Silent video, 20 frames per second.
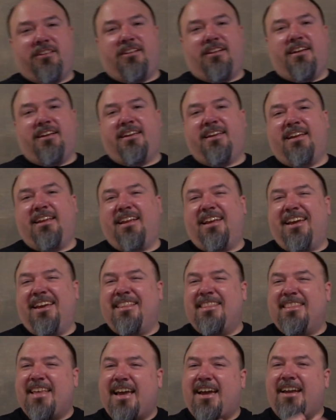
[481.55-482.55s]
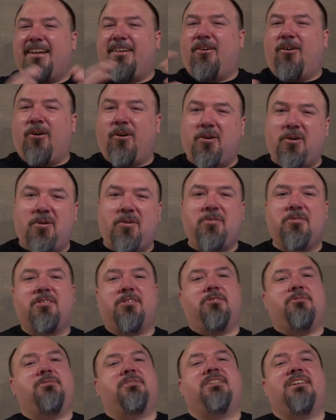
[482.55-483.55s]
like it, and that all
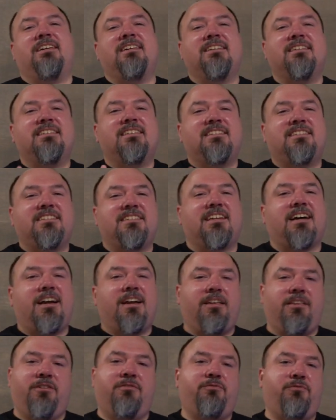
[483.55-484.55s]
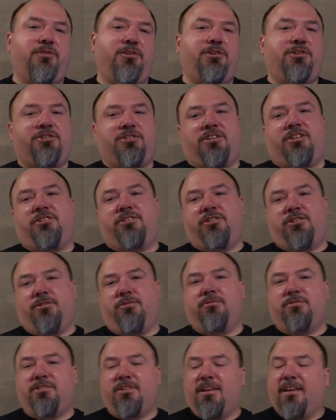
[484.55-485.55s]
goes into the style and finish I
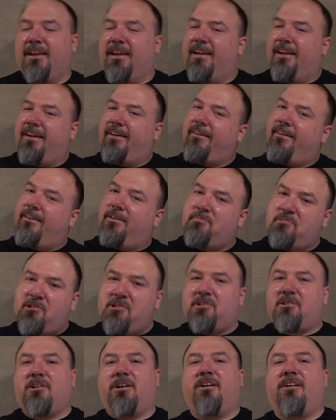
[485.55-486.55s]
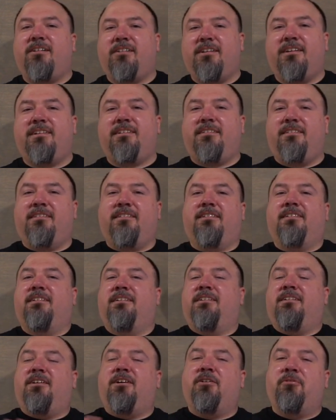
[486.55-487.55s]
chose. Now, I'm going to call it
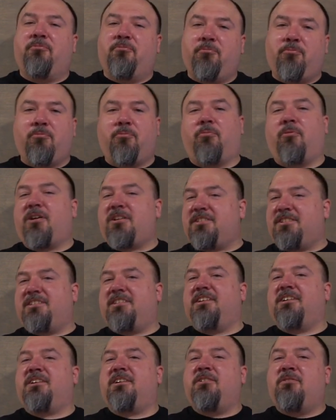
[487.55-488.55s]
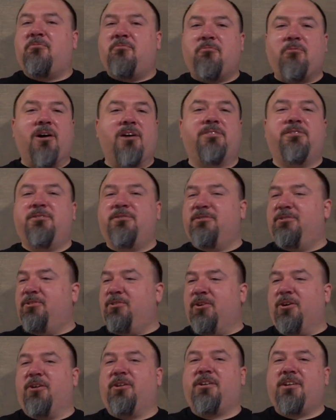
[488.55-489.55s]
a rustic weathered
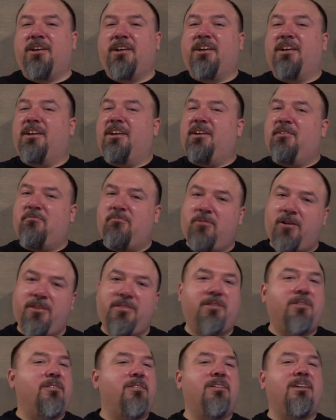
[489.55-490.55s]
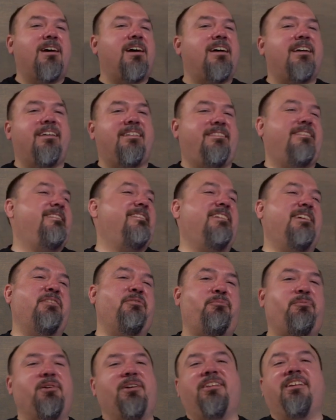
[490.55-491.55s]
look. And whether or not it
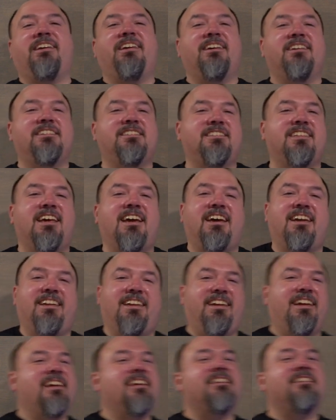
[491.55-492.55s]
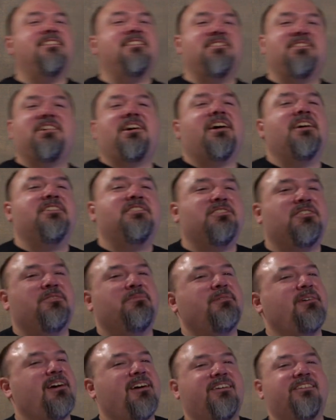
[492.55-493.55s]
really is that in design
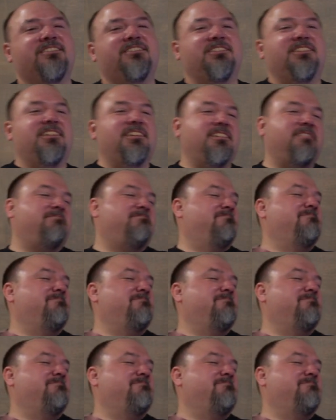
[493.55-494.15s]
terminology